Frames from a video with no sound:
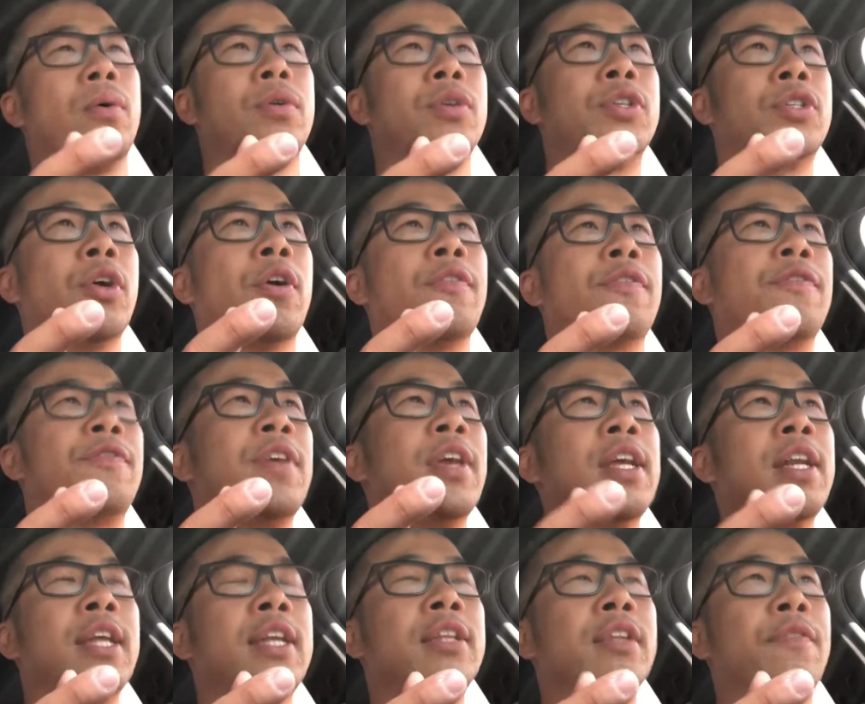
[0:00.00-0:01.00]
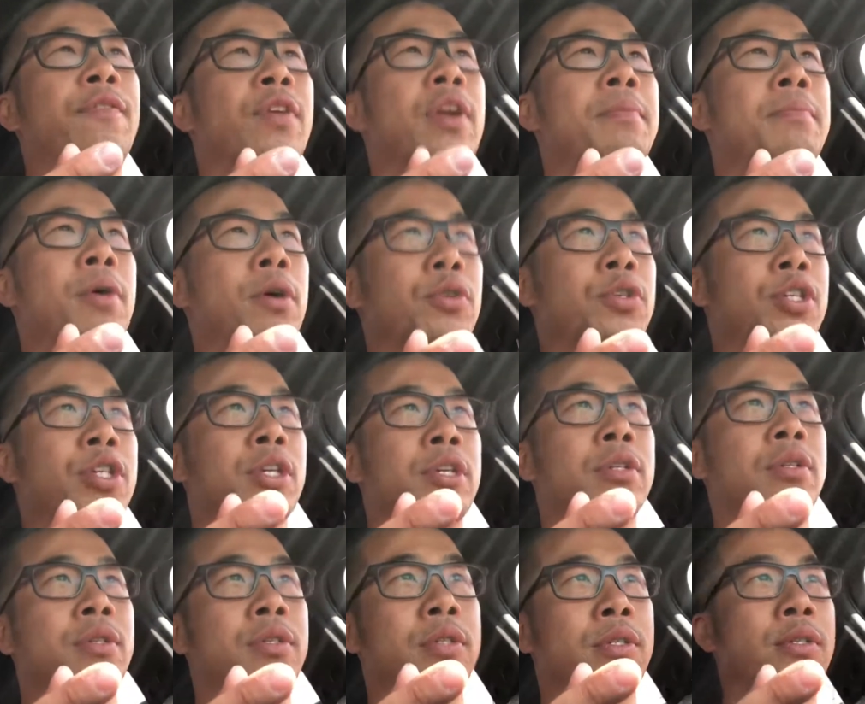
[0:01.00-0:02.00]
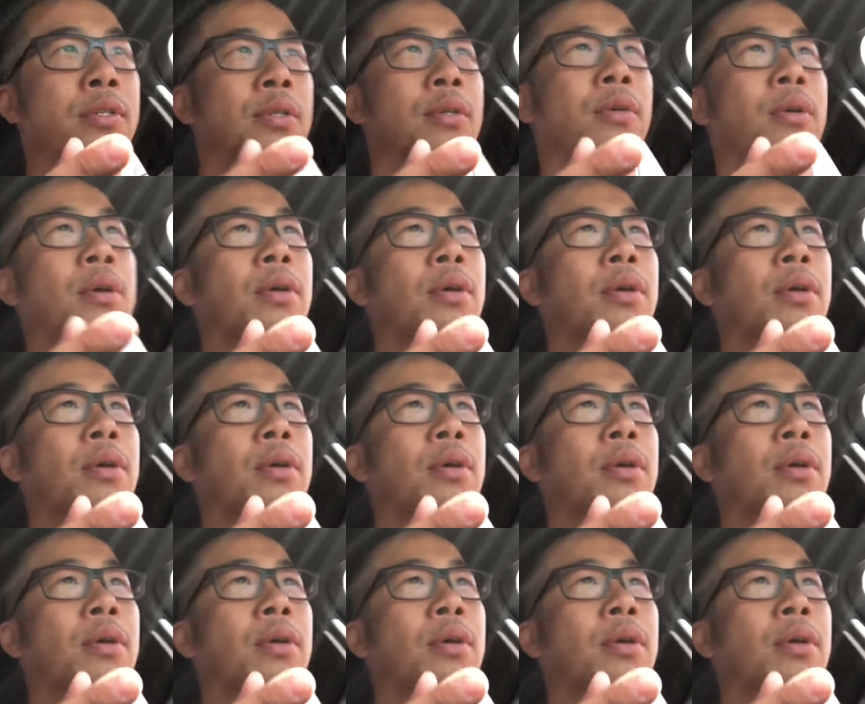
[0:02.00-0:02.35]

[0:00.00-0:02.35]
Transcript: You start feeling different emotions